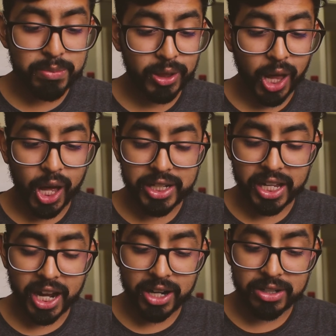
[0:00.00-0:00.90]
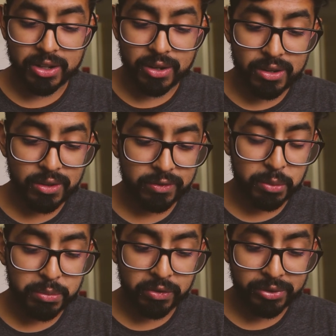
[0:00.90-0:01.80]
blonde haired girl
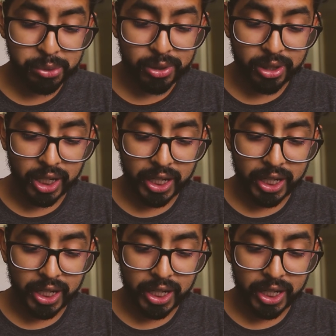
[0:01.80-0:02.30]
from before,